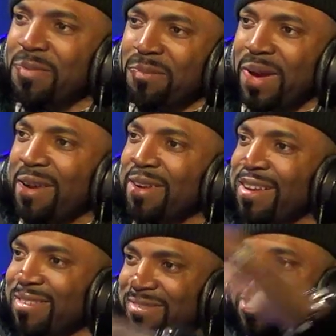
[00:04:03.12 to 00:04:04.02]
my,
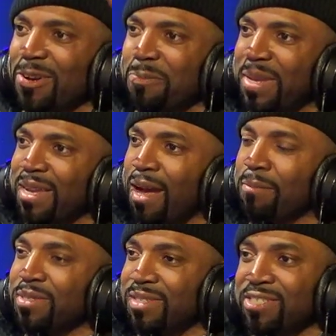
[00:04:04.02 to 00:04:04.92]
big
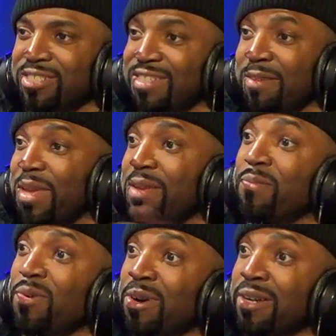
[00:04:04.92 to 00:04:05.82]
compositions, I made more.